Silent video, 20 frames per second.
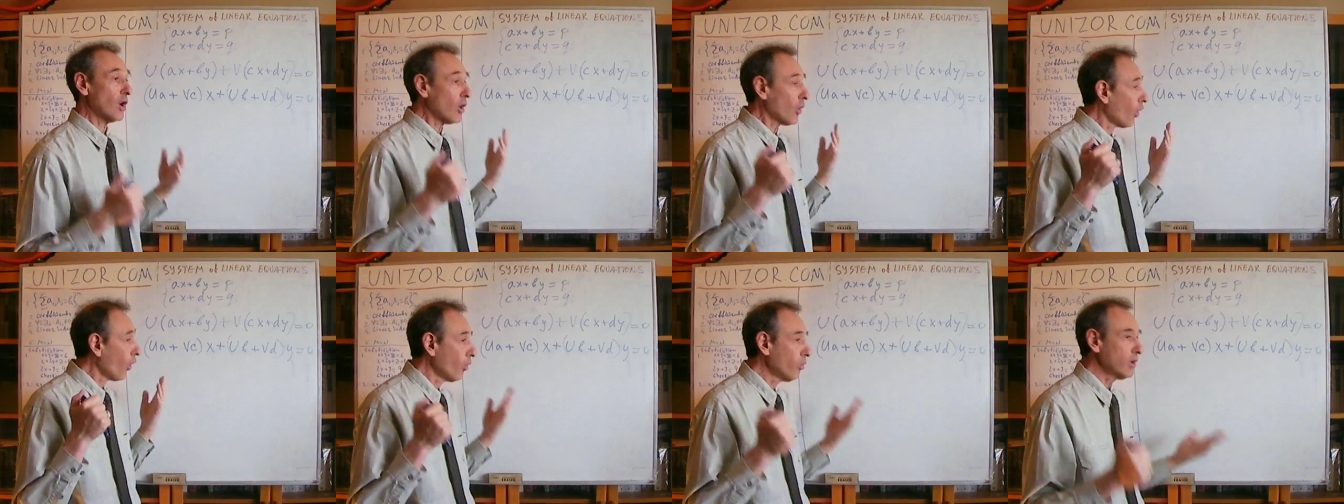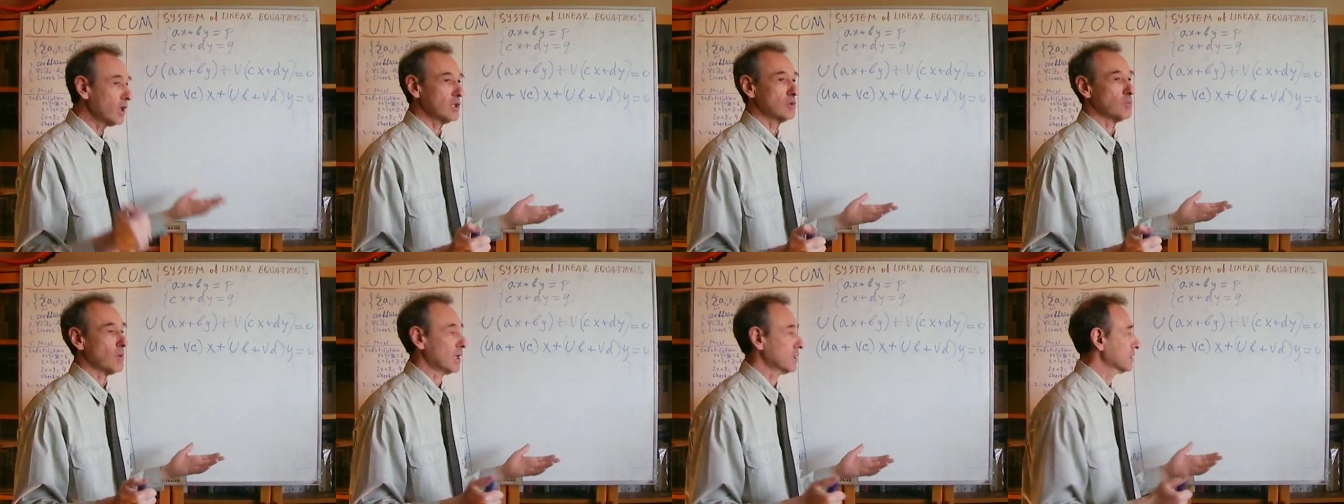Only
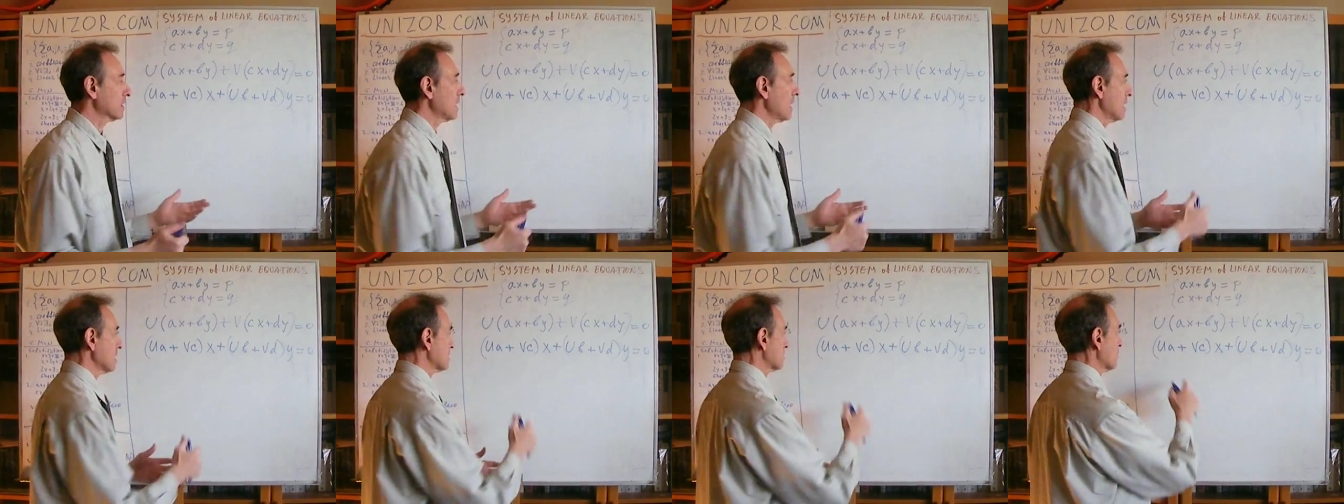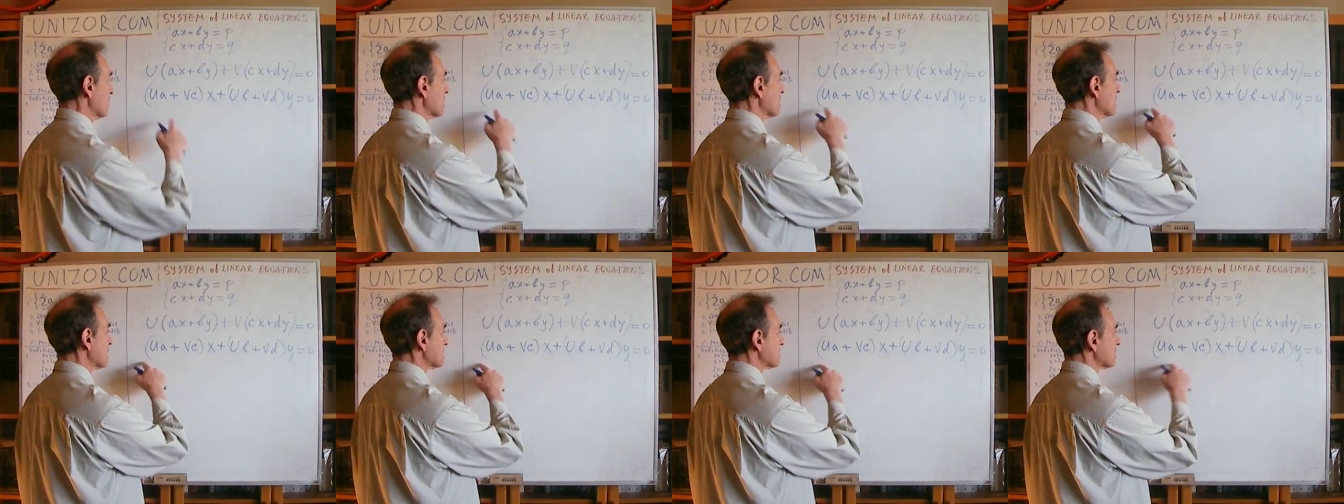in one case, when
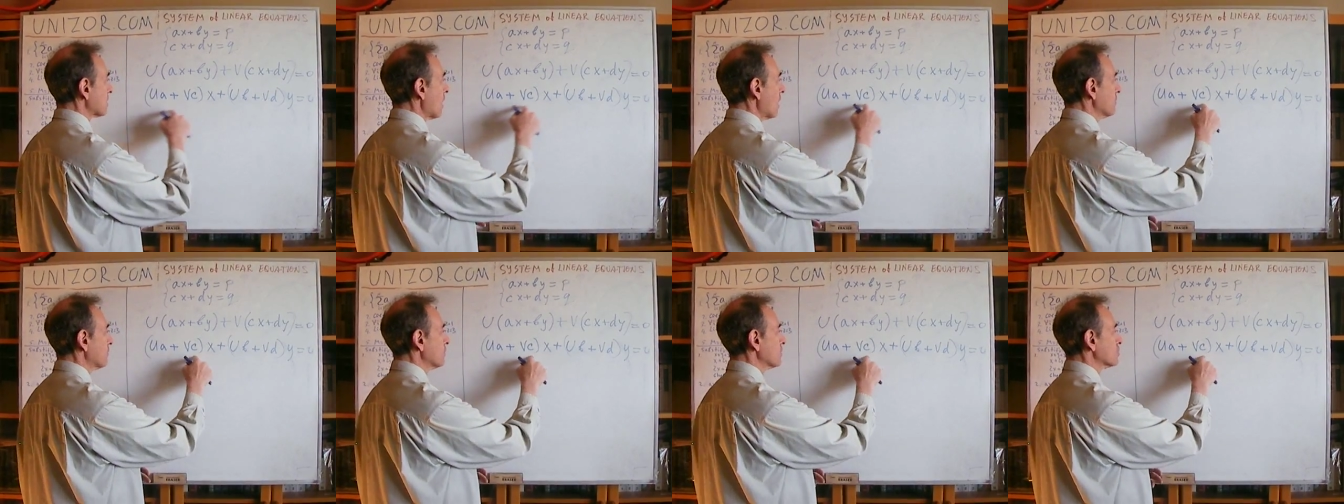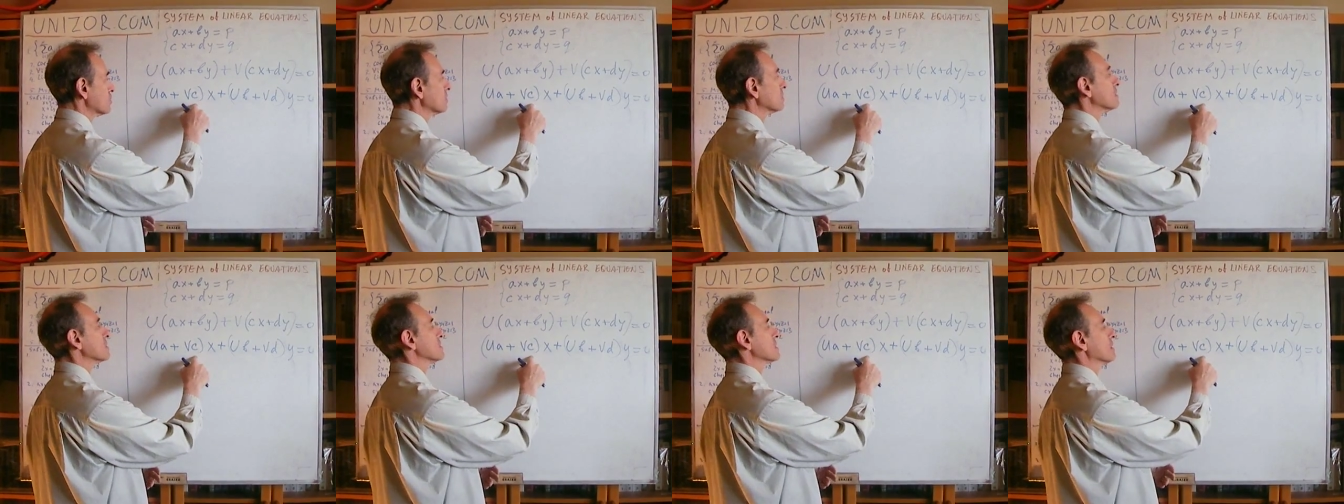this
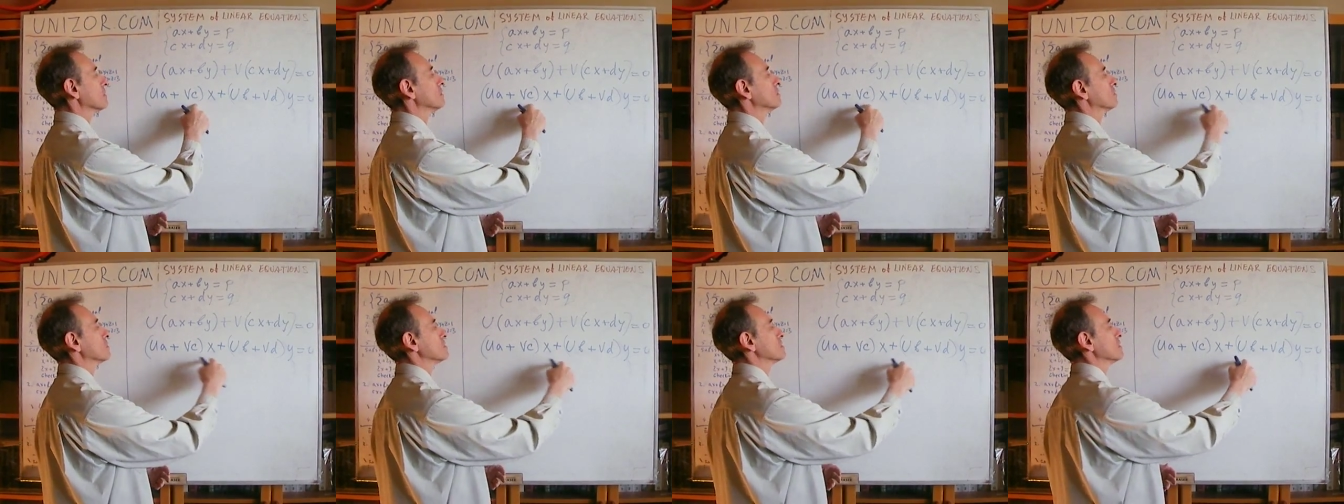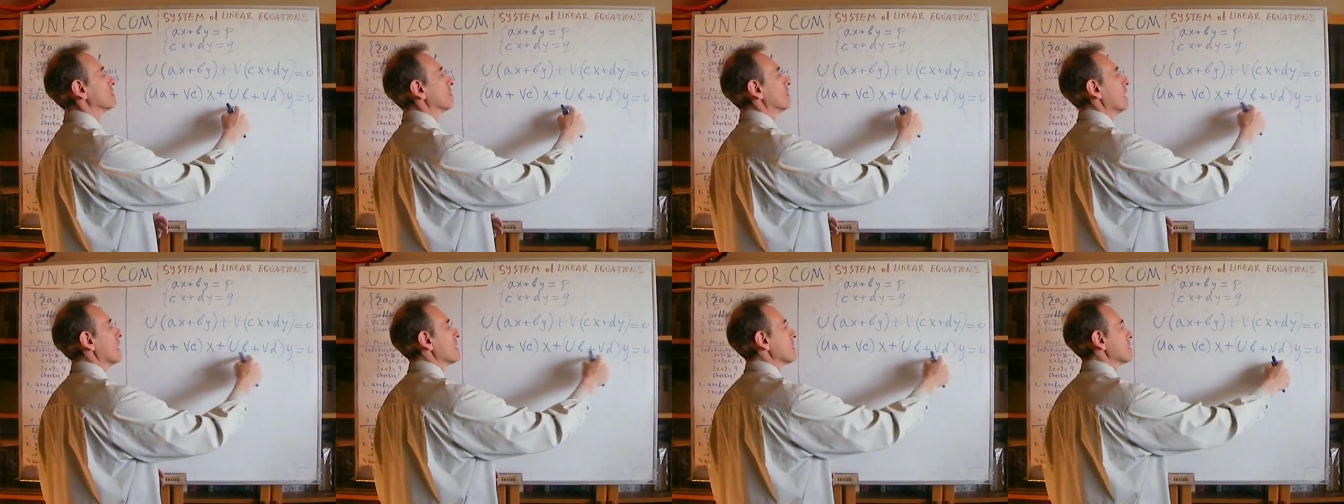coefficient is equal to
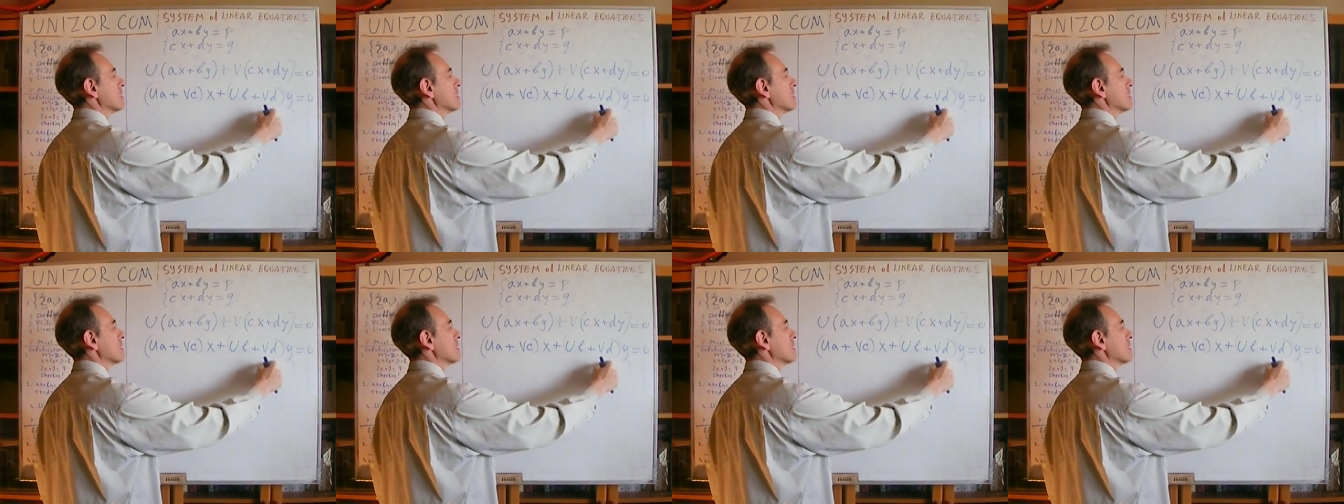zero and